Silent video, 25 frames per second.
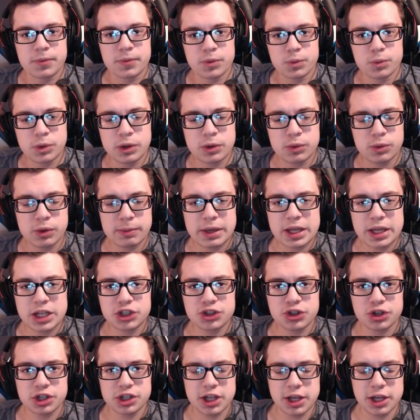We made
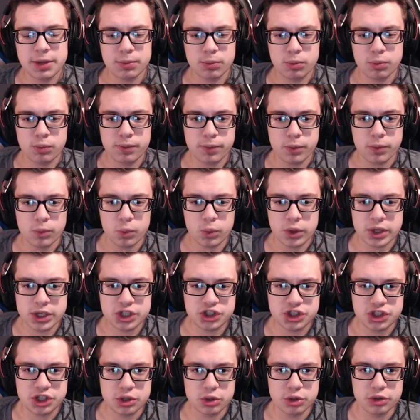sure to keep 1
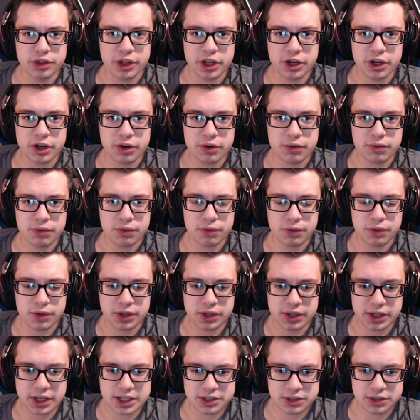shield there
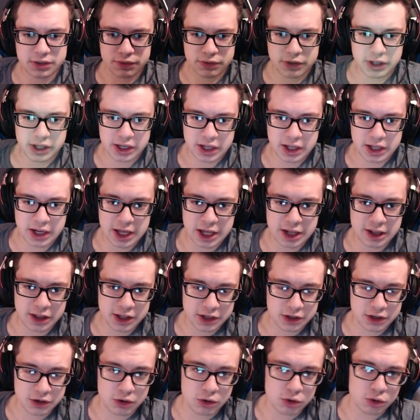in case the Flygon had
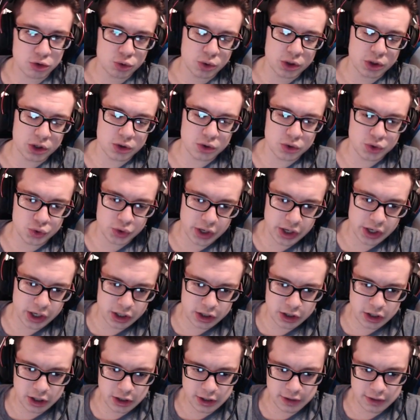like an Earthquake or a Dragon
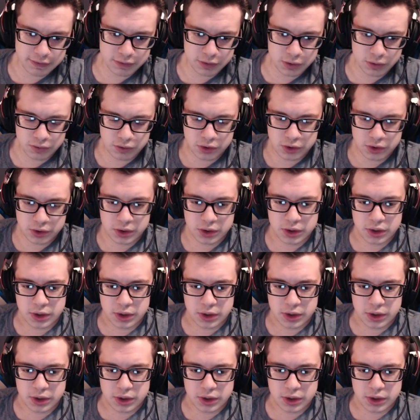Claw left over.